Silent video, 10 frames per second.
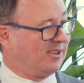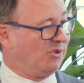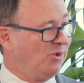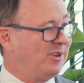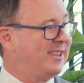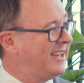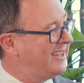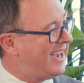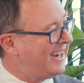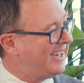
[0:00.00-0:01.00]
look at that
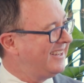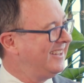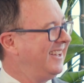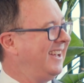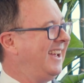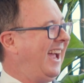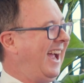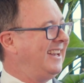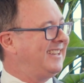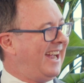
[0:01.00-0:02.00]
data
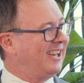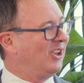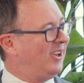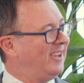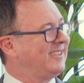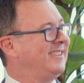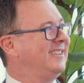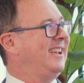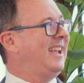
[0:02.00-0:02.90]
and to analyze it,